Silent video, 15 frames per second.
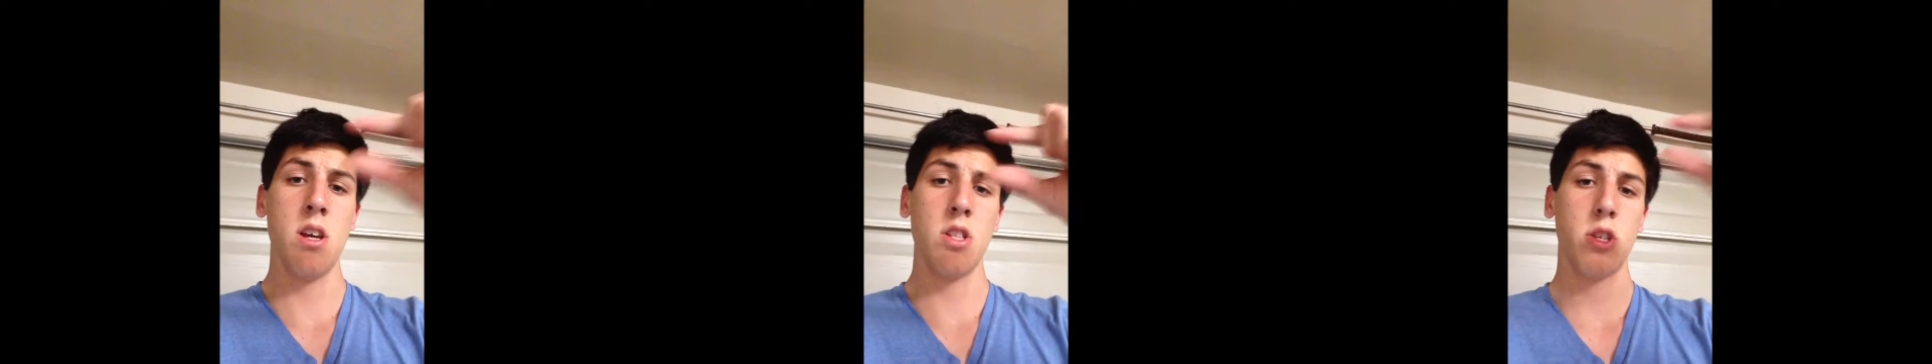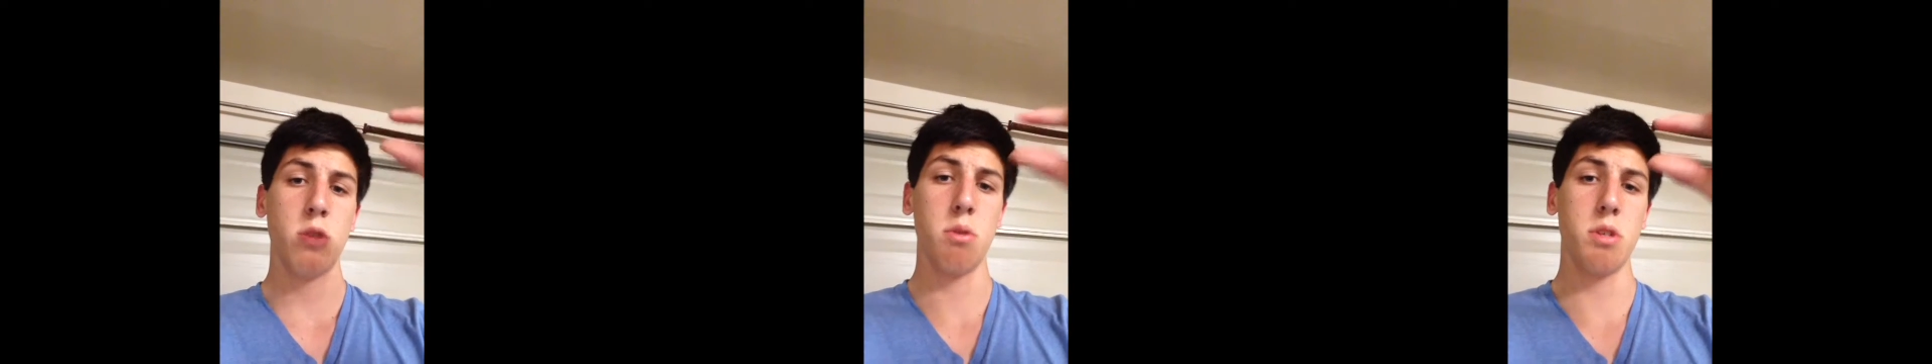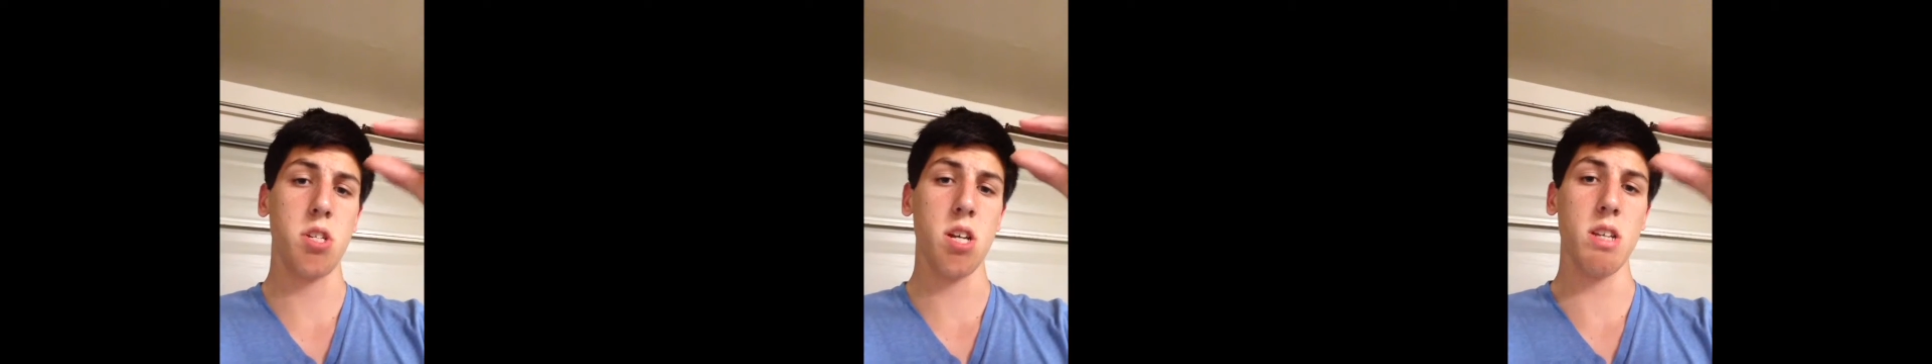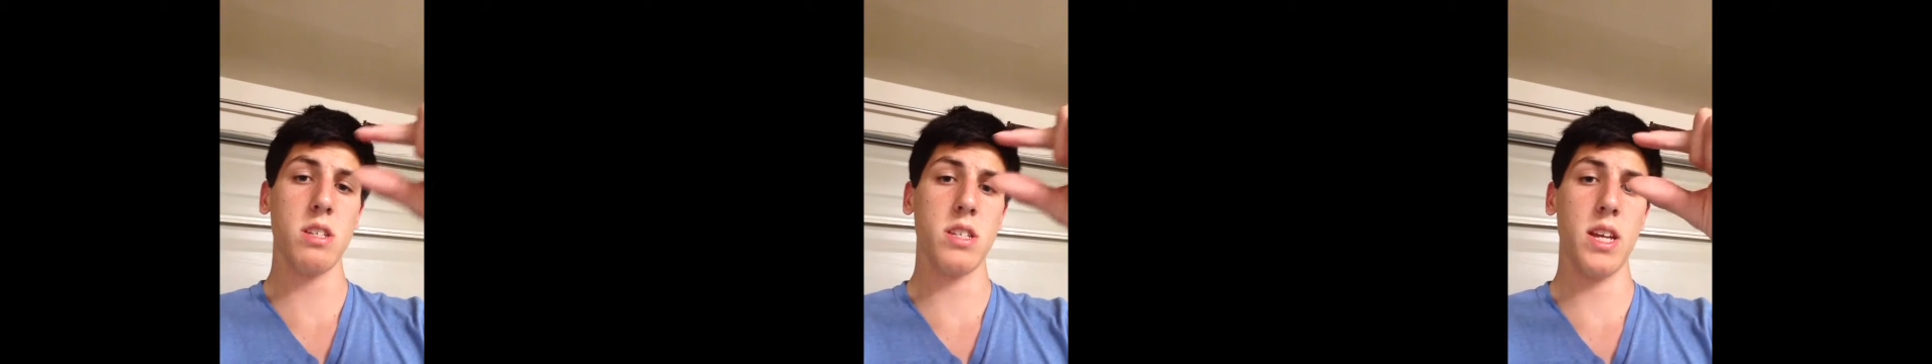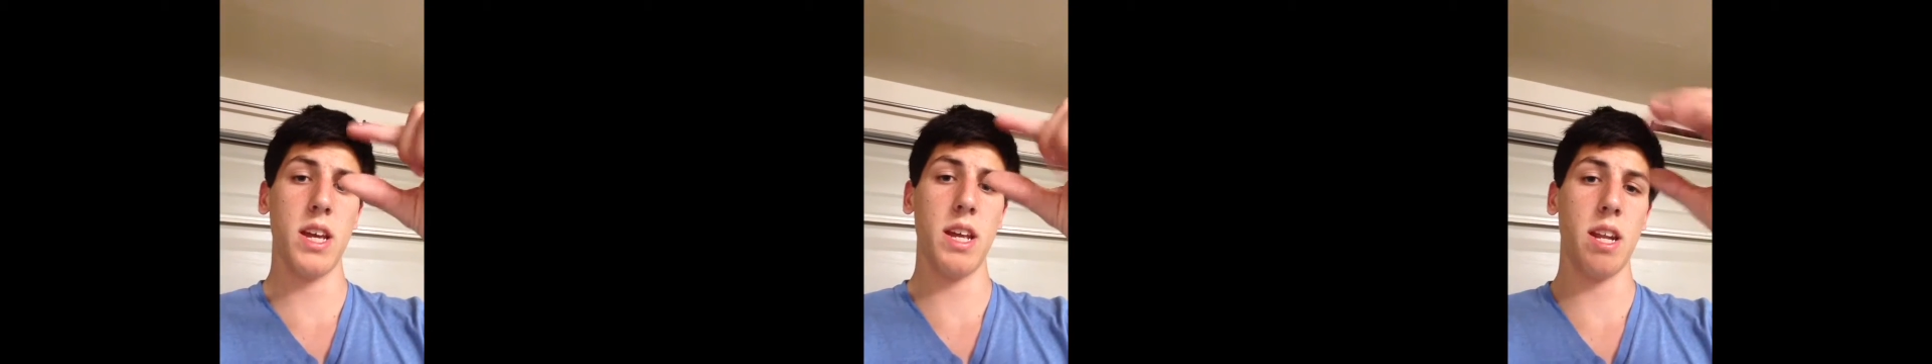to
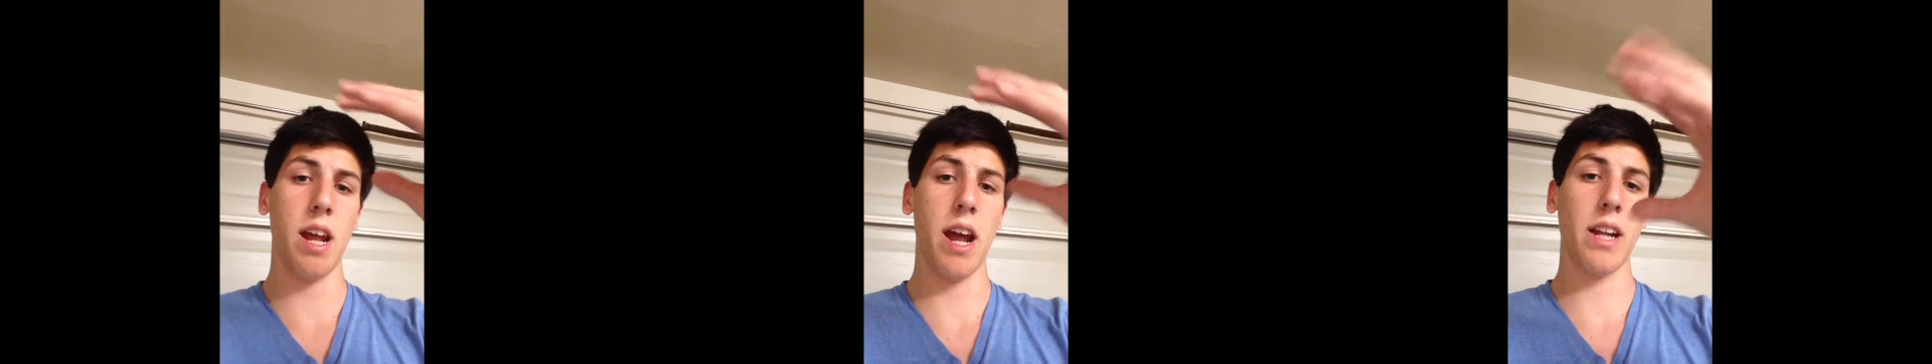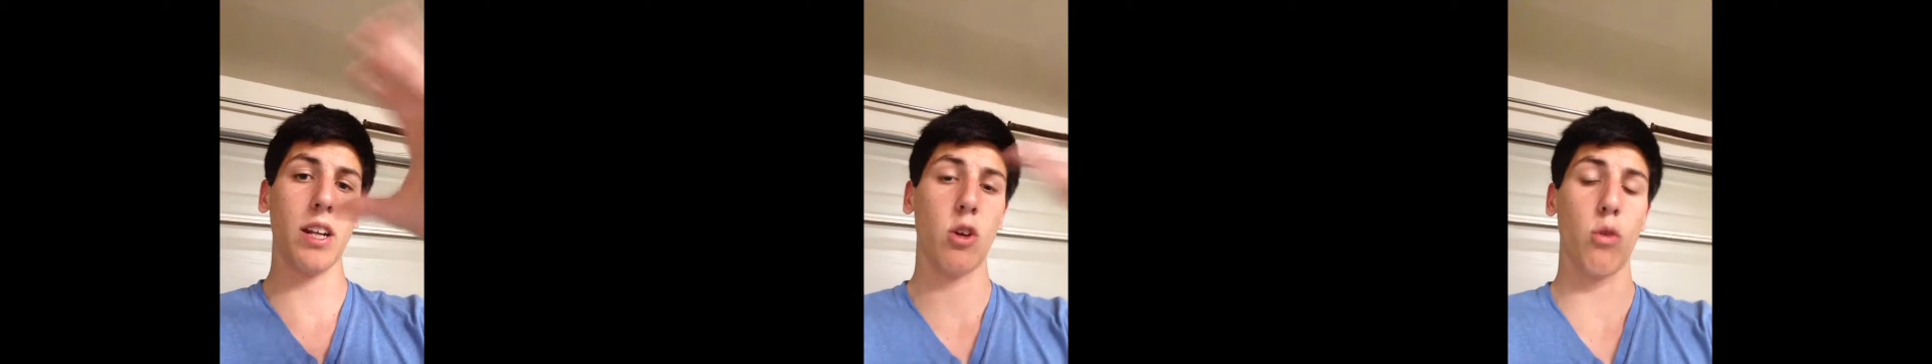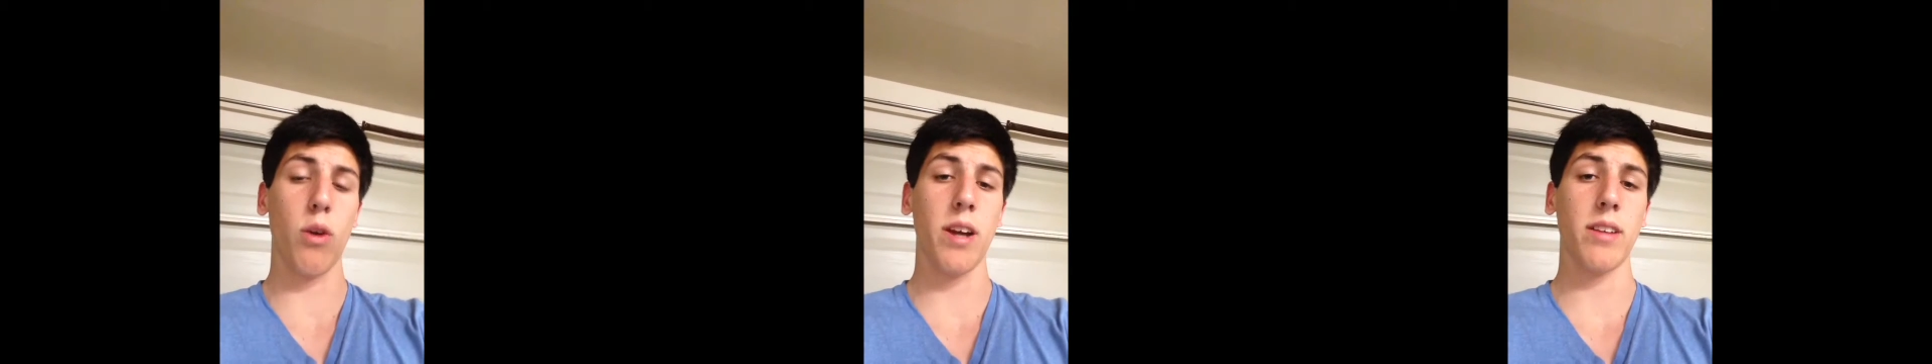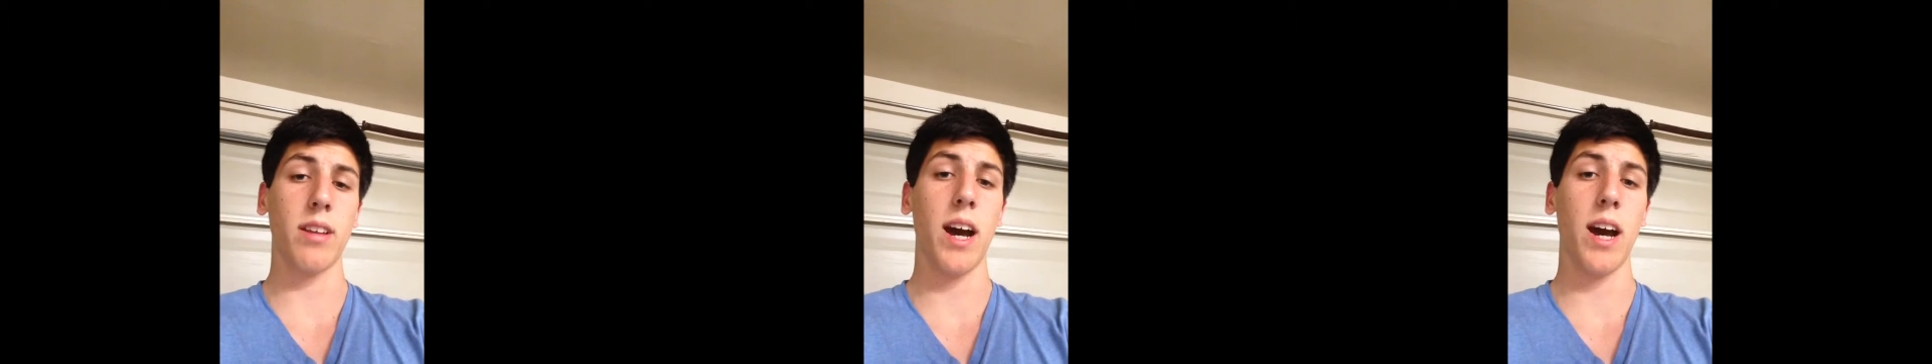adjust it at a correct